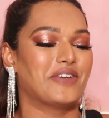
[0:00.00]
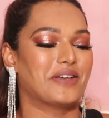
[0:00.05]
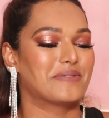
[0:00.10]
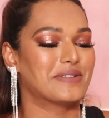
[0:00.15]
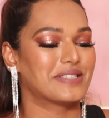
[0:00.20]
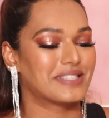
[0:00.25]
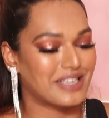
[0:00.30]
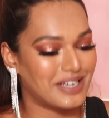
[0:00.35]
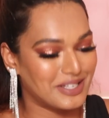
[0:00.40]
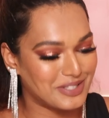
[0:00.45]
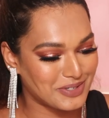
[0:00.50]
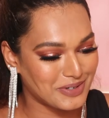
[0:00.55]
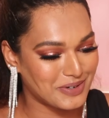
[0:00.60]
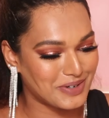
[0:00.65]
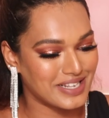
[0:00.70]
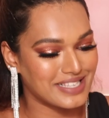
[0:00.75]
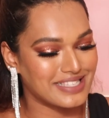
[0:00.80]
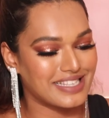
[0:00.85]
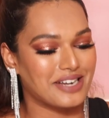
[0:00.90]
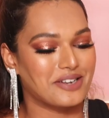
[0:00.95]
famous
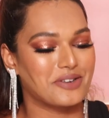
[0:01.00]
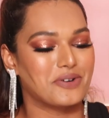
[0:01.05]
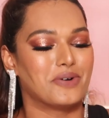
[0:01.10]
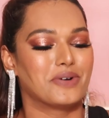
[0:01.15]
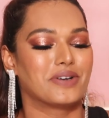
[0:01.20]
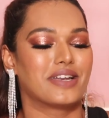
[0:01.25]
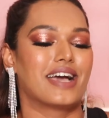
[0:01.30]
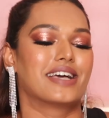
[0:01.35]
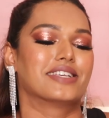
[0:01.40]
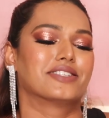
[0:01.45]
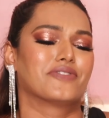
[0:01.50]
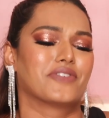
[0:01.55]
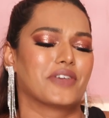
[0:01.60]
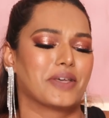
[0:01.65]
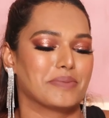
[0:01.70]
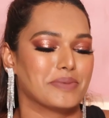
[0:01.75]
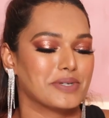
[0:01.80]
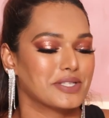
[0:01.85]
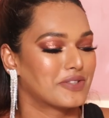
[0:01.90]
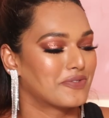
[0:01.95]
kachori that Kota is
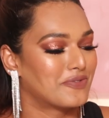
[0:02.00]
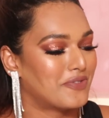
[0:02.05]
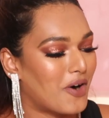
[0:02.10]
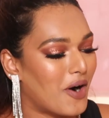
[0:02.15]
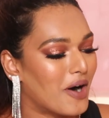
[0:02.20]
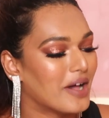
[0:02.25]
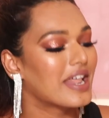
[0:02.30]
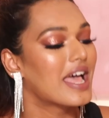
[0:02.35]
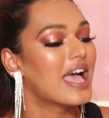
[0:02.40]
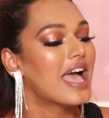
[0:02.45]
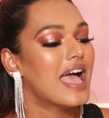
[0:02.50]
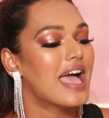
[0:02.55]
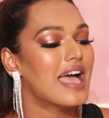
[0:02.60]
famous for.